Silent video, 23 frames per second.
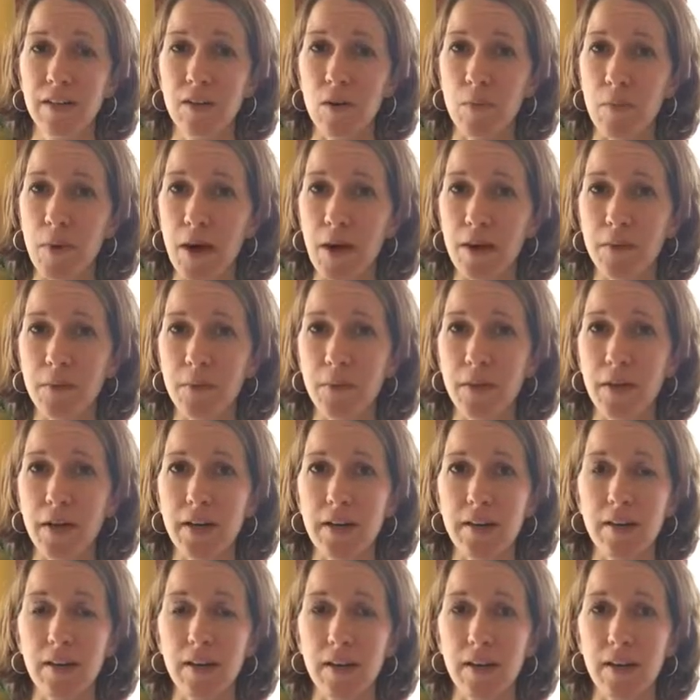no matter
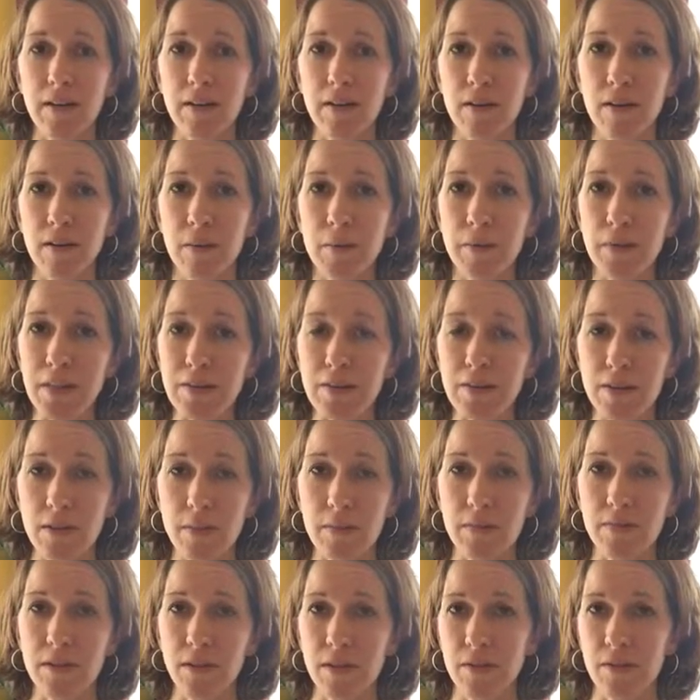what, and uh, believe in
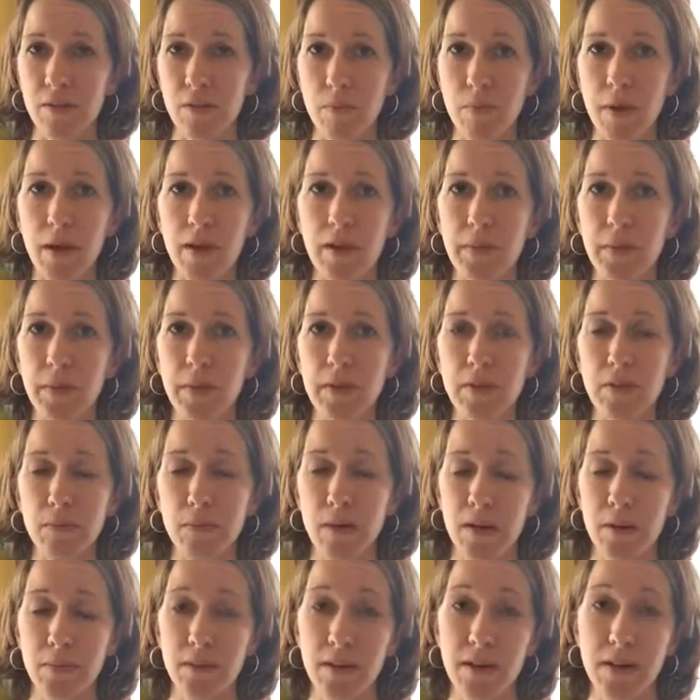themselves no matter what, no
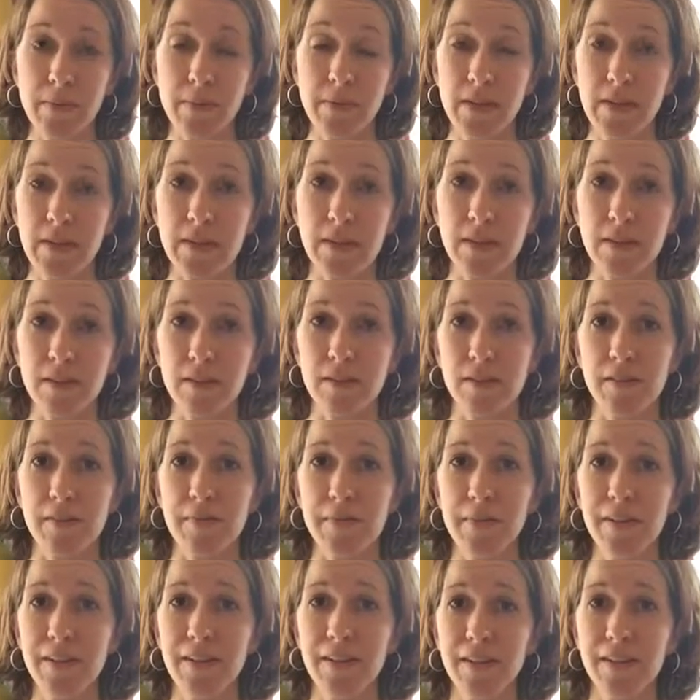matter what anybody tells
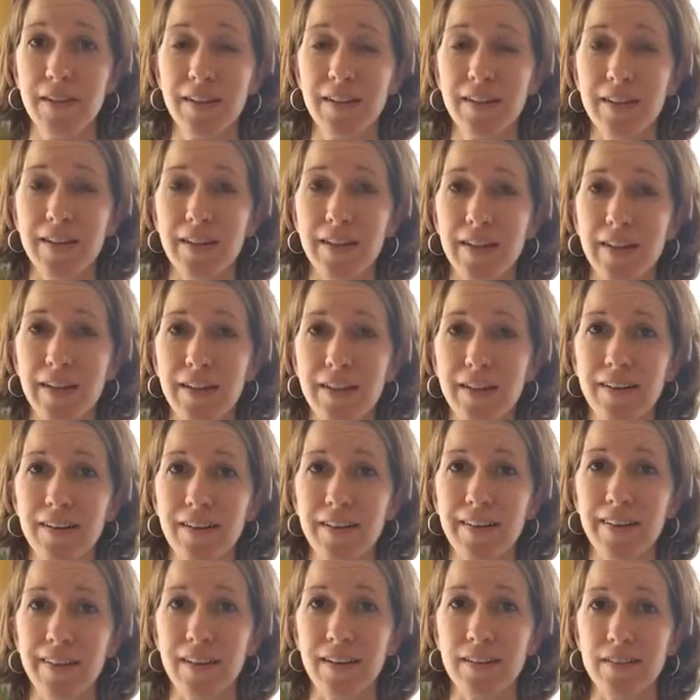them, and
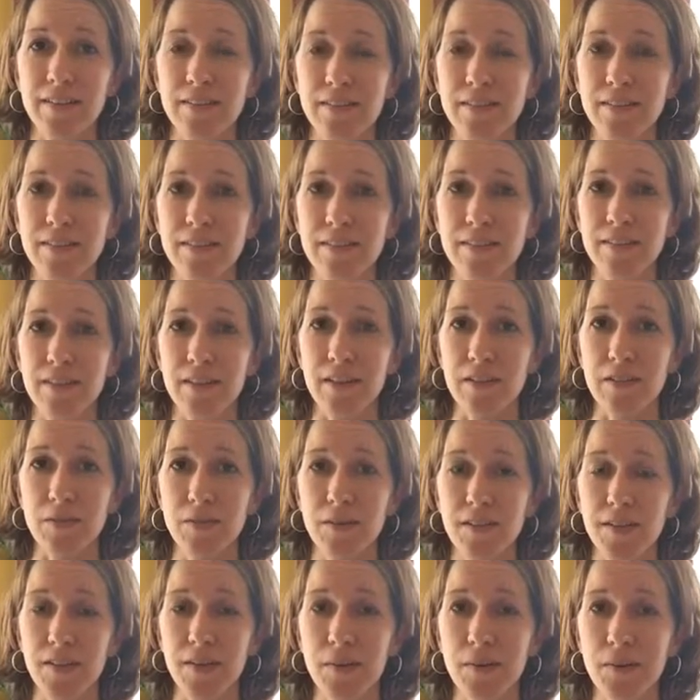uh, that's that's
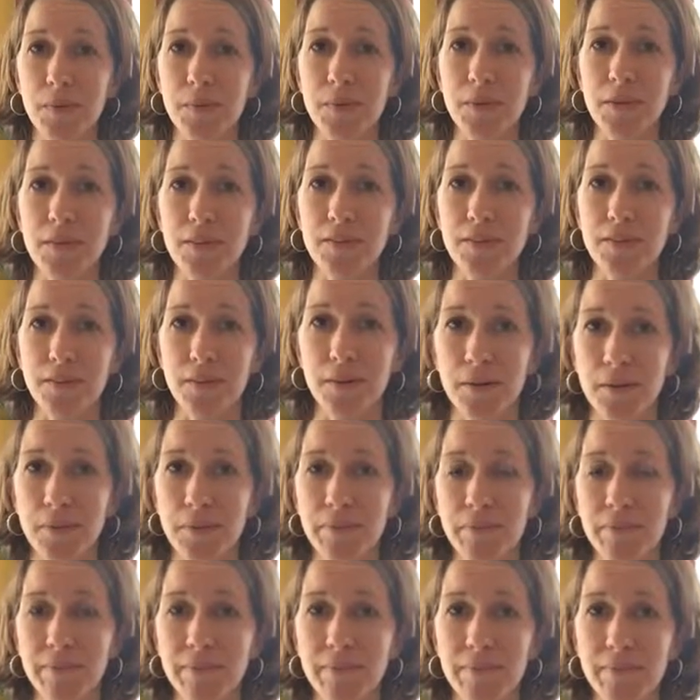really how it works. So
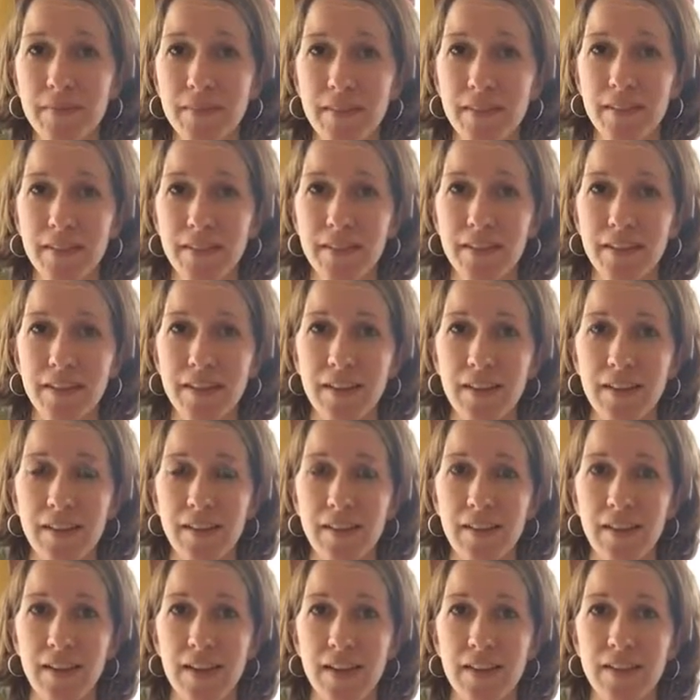
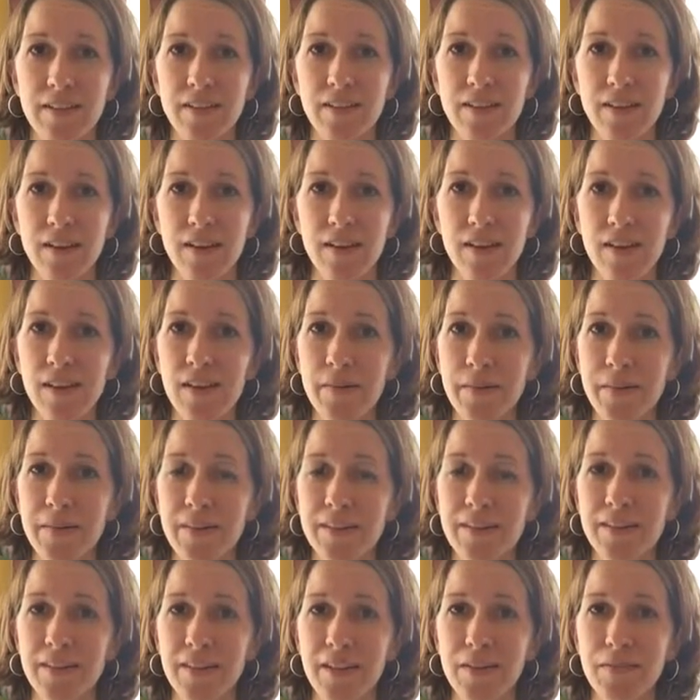that's all I'm gonna
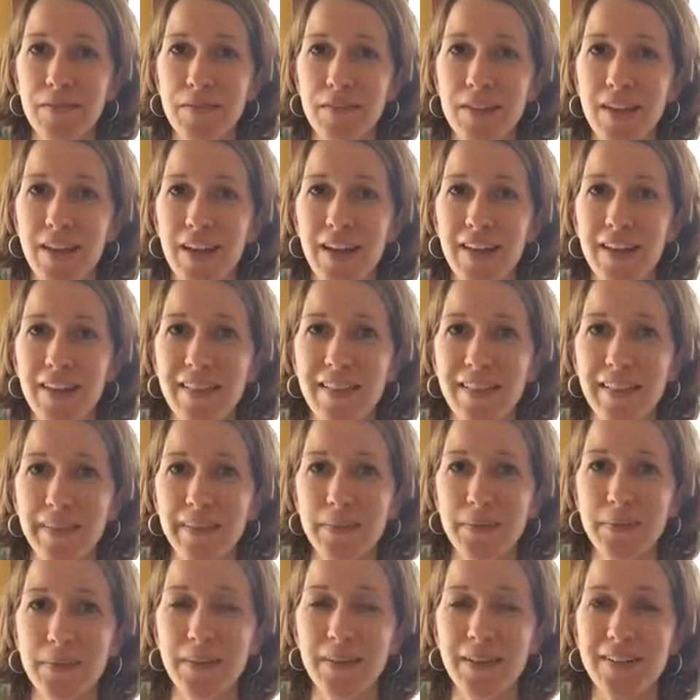say for the day.
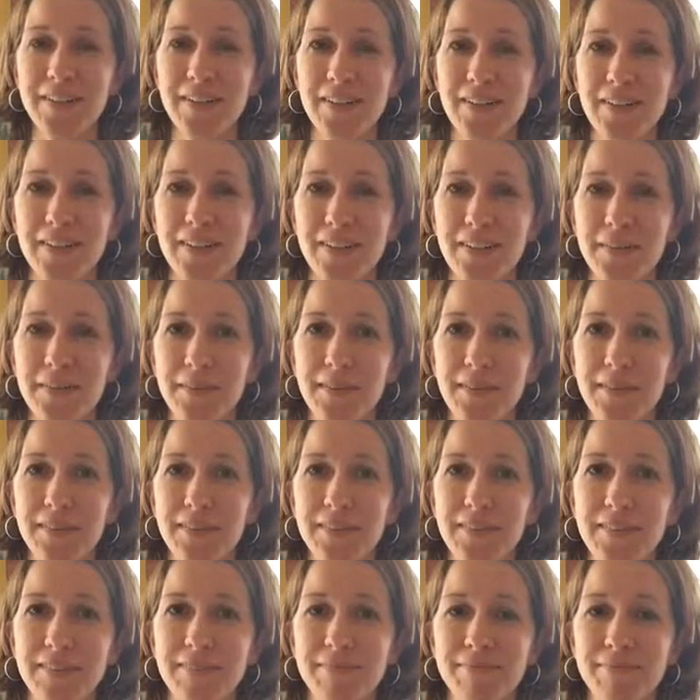Thanks for watching, as
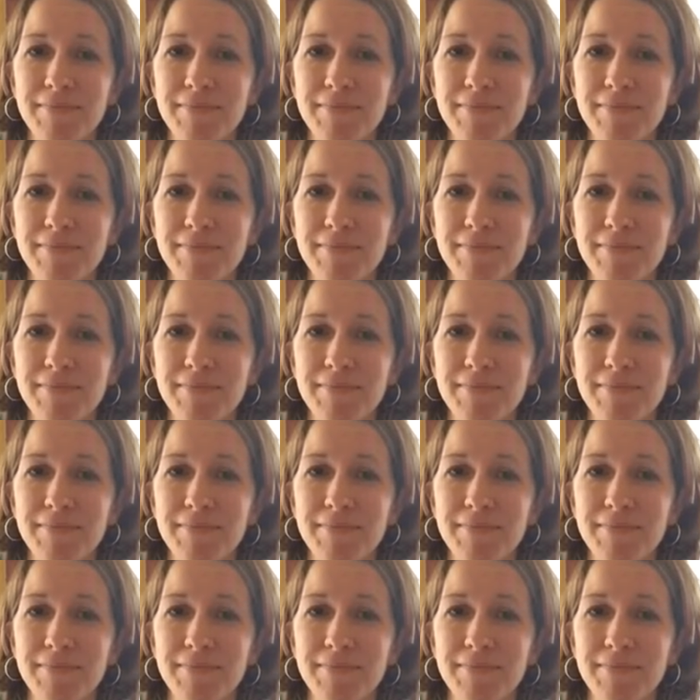always.